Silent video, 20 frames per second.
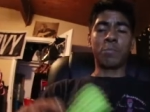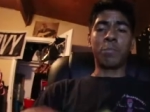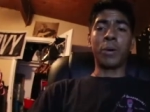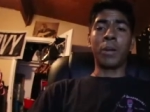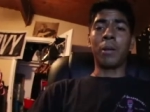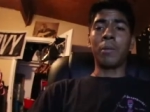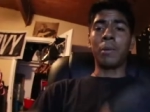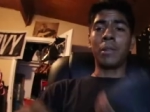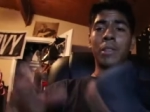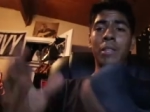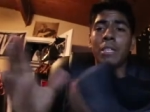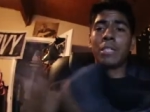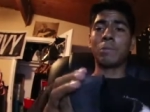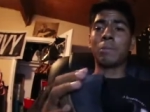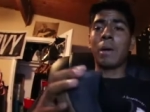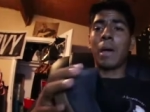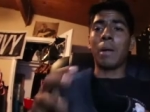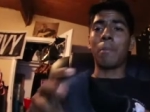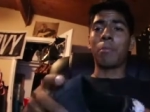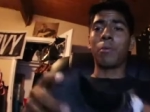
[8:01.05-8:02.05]
put them in these
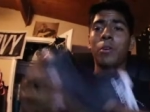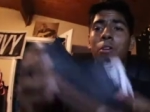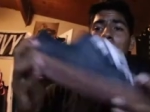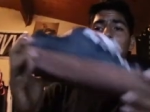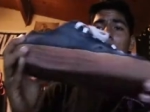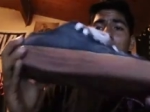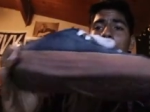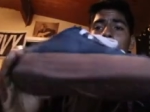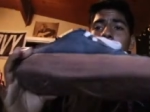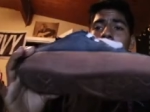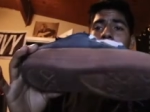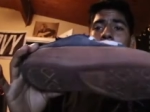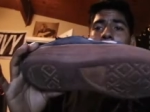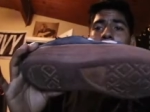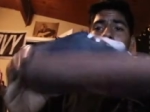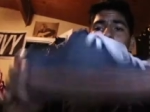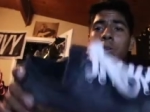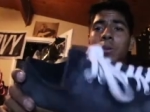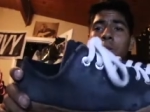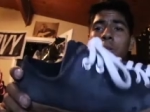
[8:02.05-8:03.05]
bad boys because
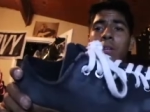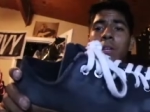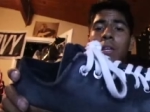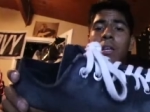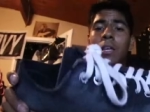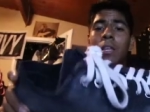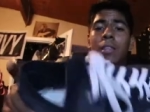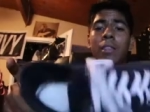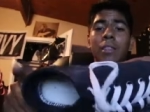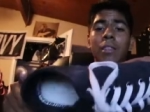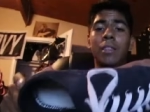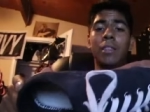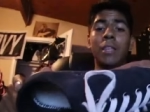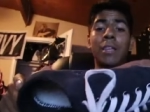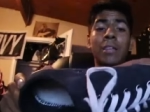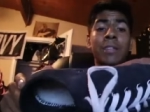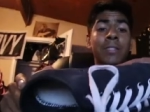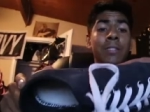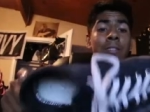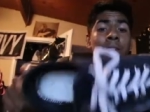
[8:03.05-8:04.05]
dude,
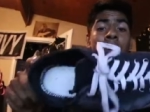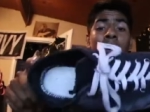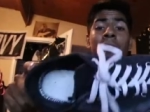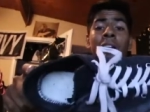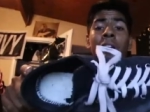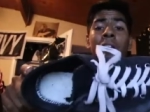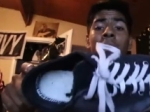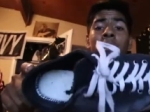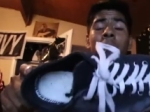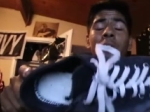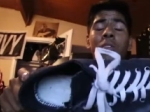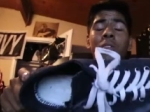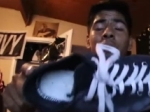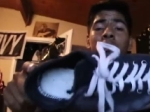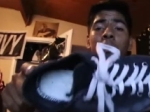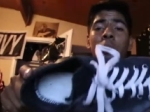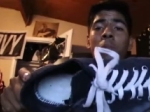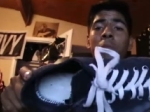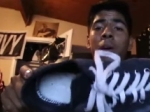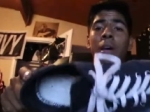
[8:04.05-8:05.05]
this hurt
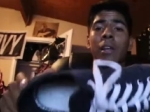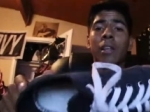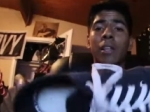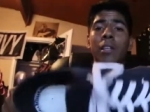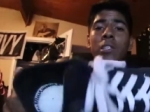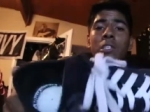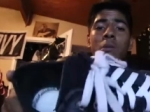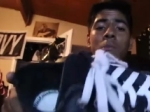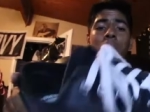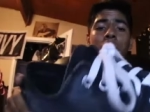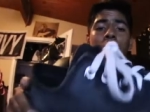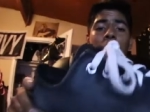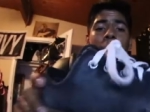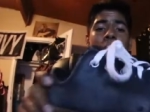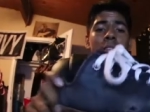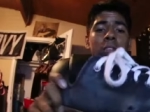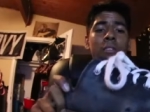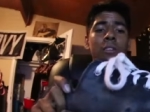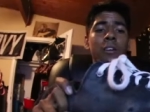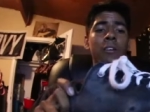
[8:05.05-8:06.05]
so badly jumping
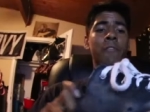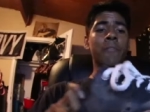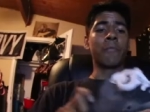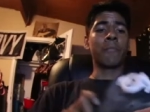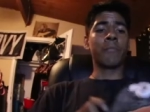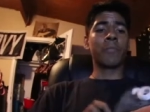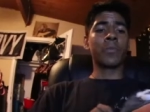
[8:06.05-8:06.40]
down stuff.